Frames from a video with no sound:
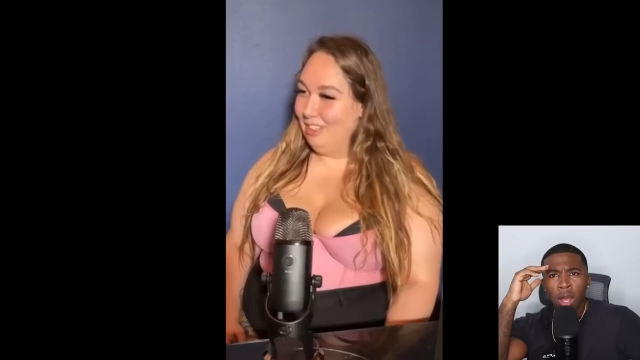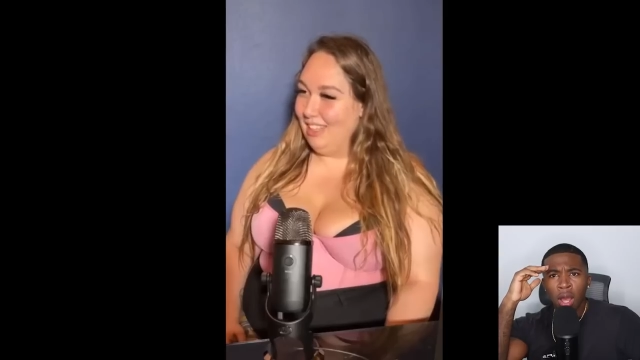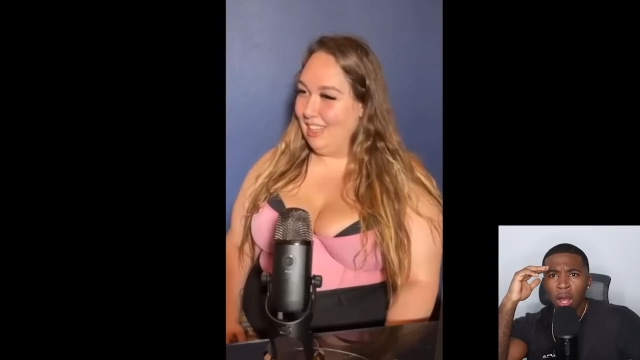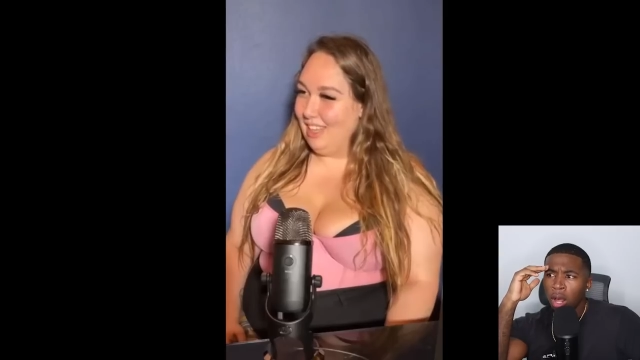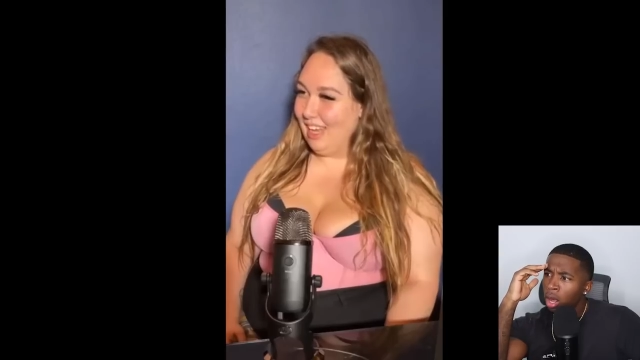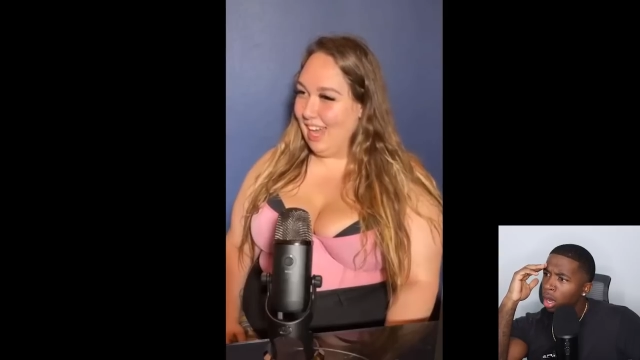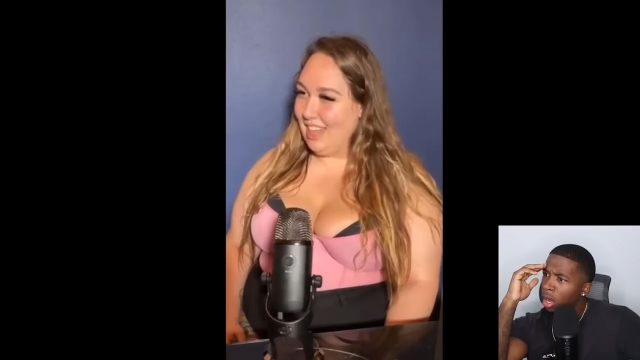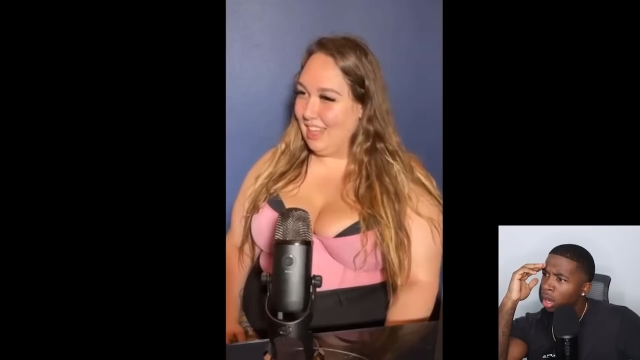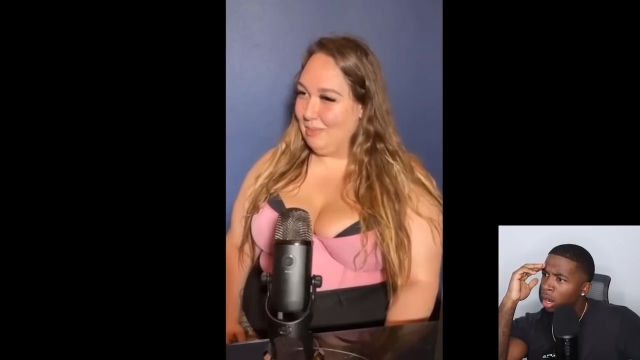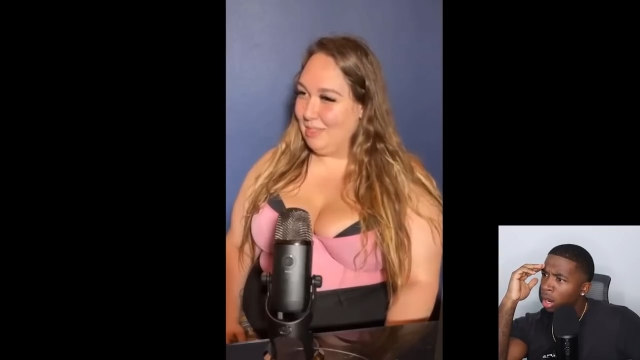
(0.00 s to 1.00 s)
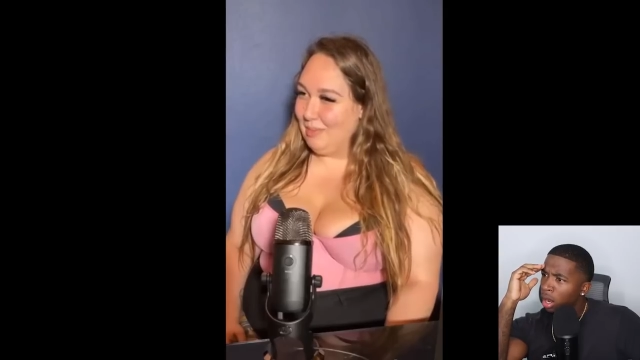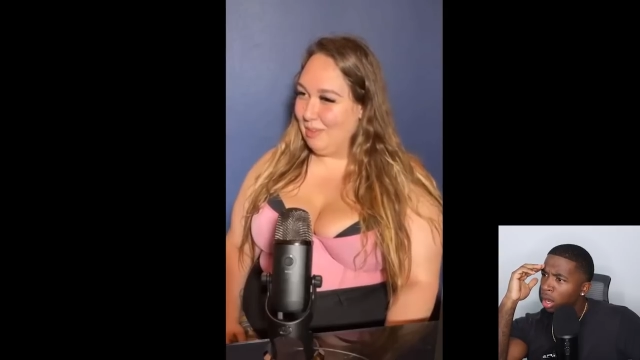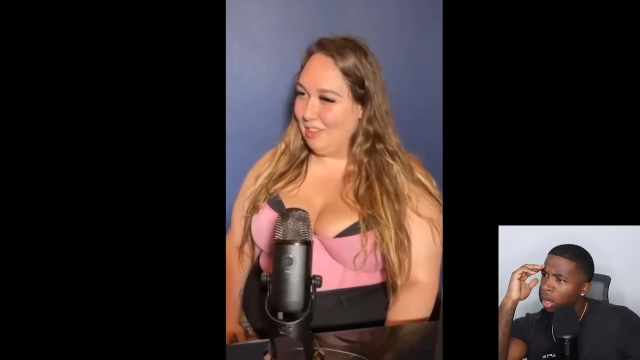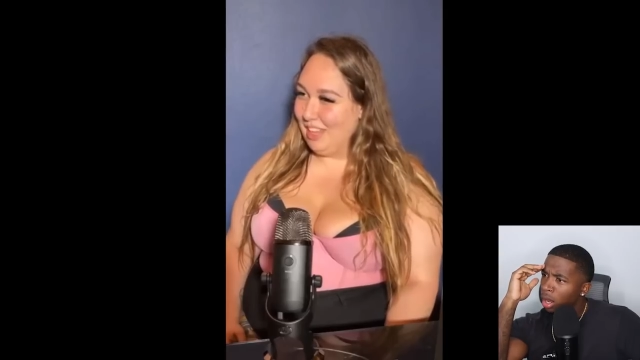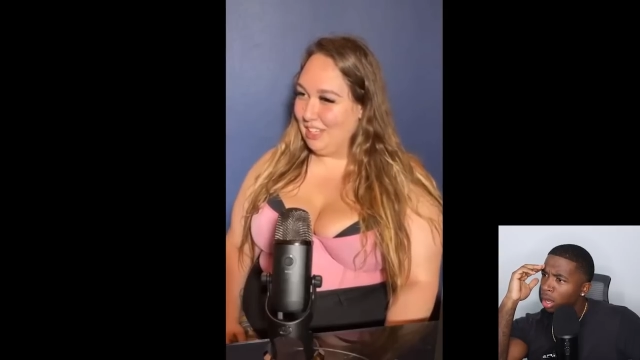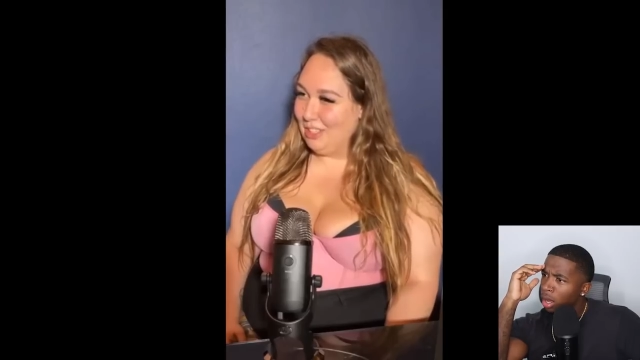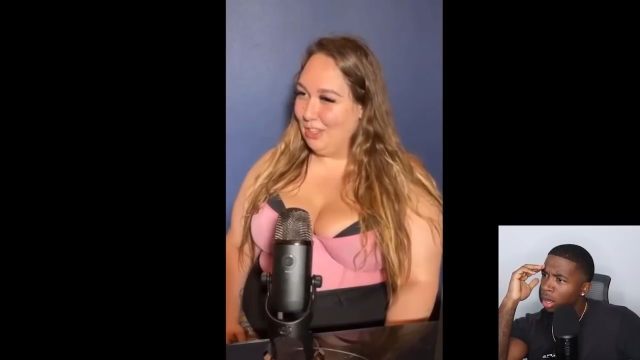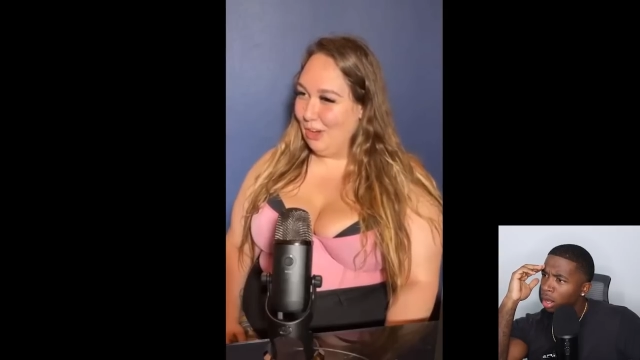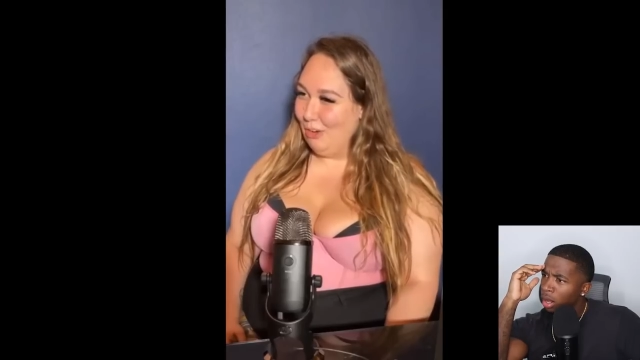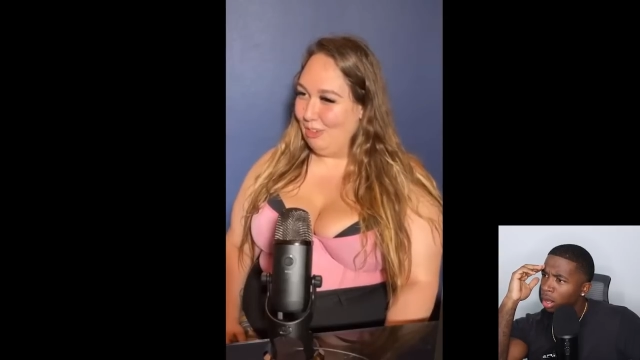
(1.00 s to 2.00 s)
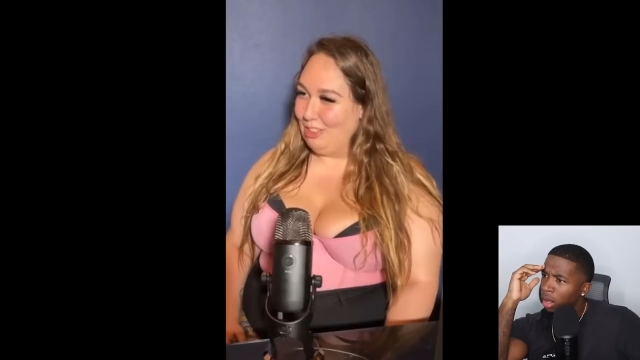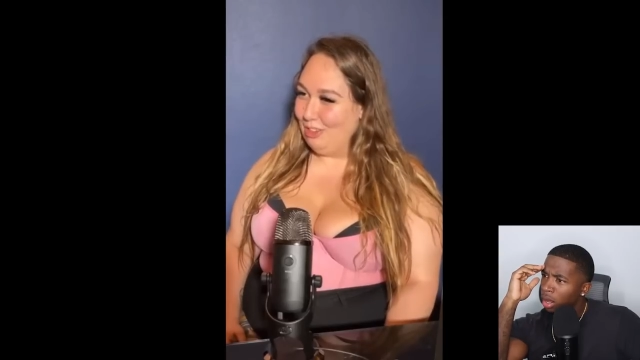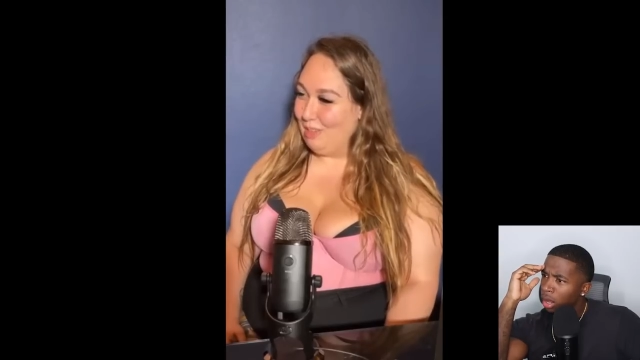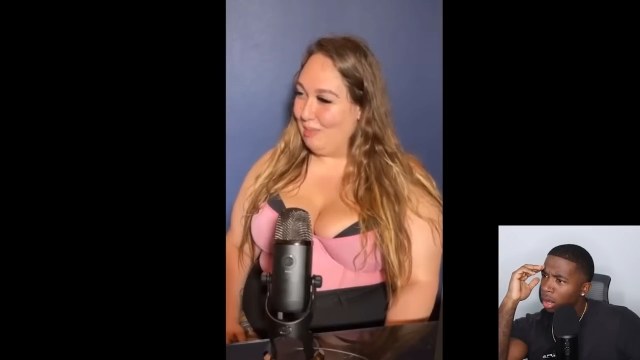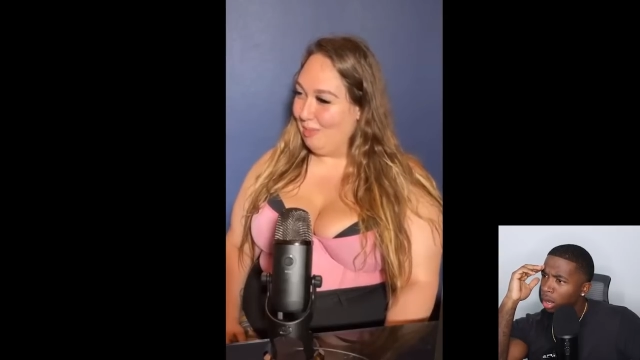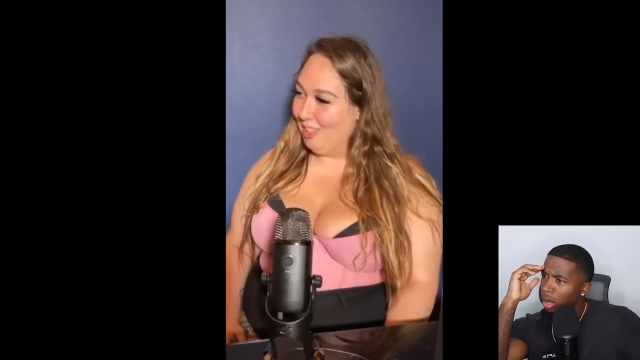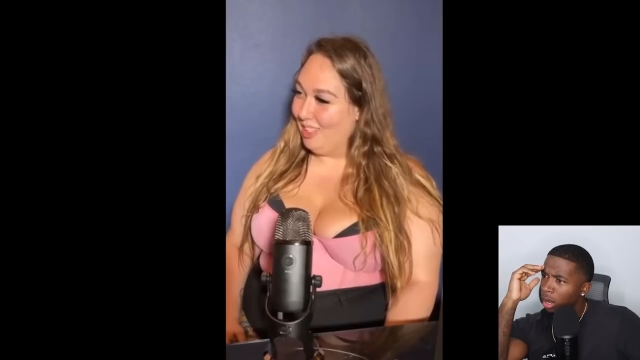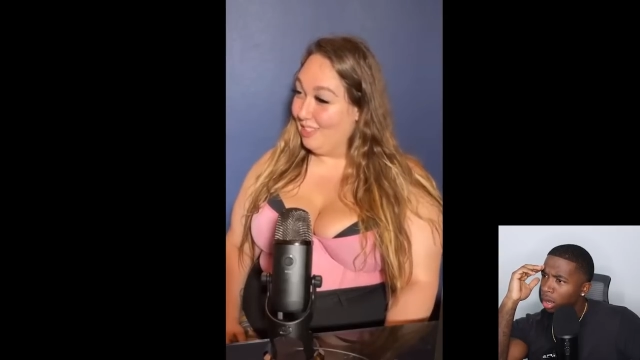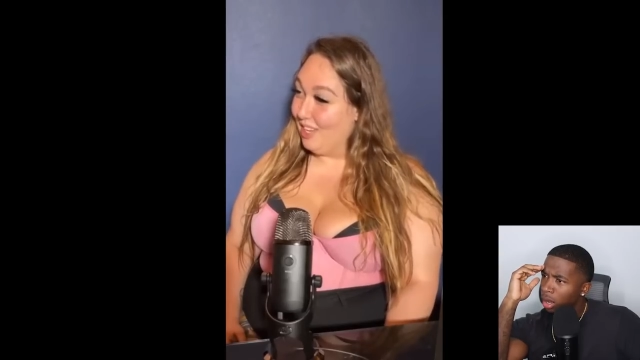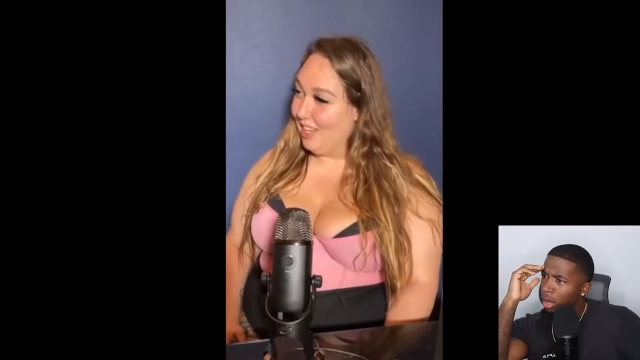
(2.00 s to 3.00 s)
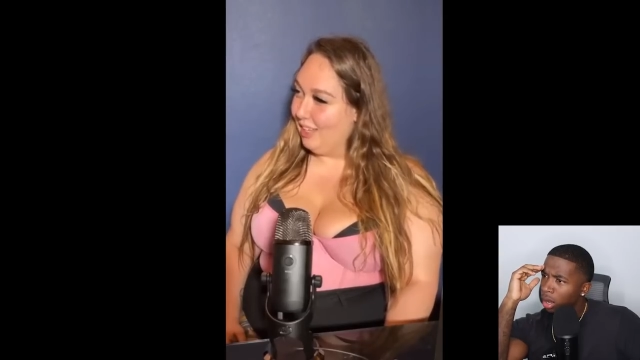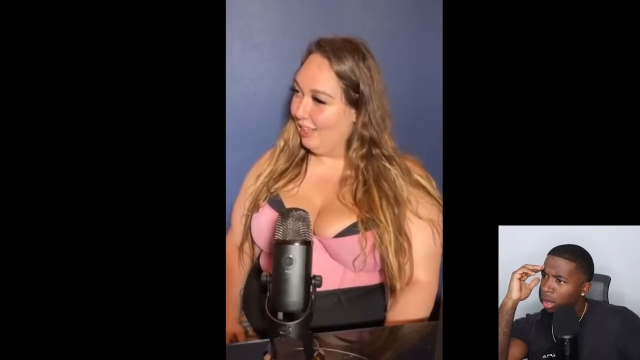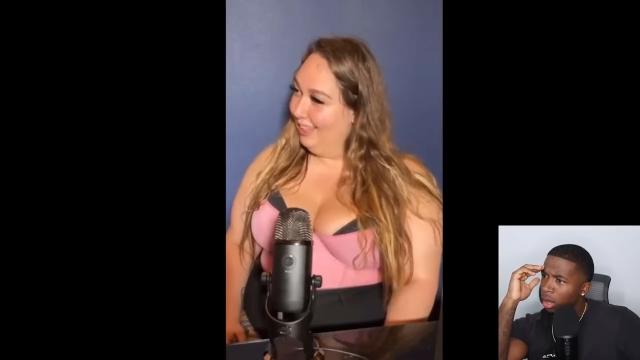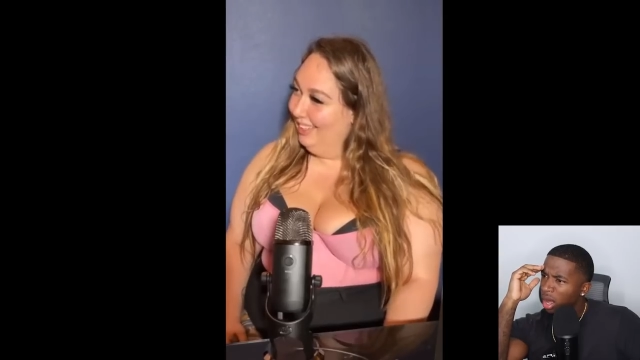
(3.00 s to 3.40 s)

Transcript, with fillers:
Speaker 1: literally like, I think I'm sleeping with like over 20 people this week.